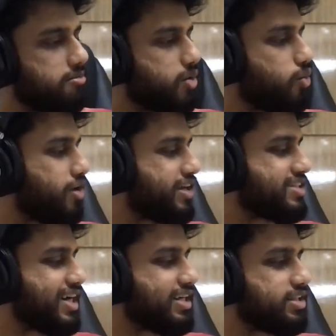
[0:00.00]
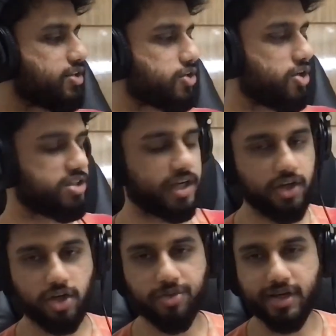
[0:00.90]
But what exactly is a tautology? Can
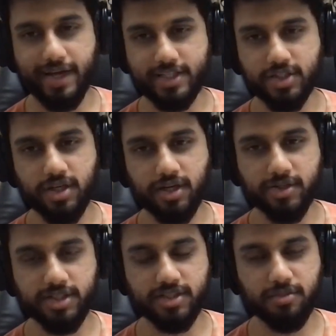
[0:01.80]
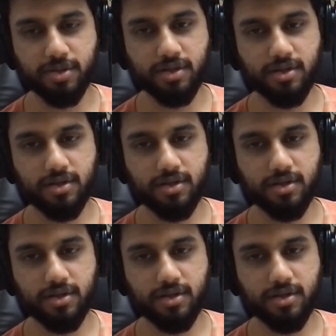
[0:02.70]
you give me a natural language example?